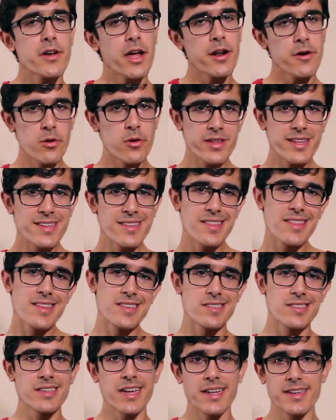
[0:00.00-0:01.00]
not only did
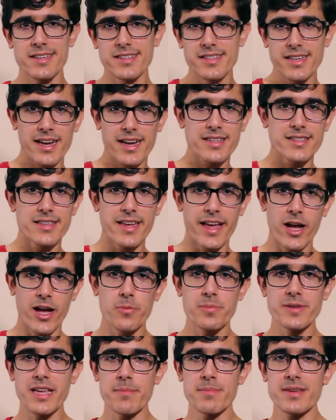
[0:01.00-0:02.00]
the set designs
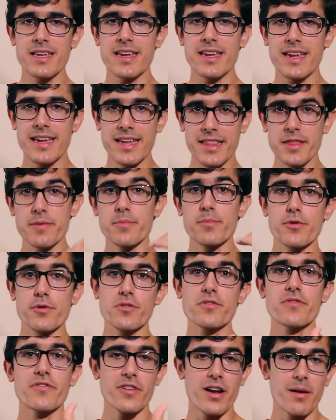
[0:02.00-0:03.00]
help get me in the
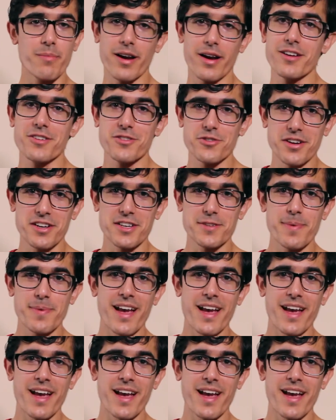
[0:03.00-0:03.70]
mood for Empire Strikes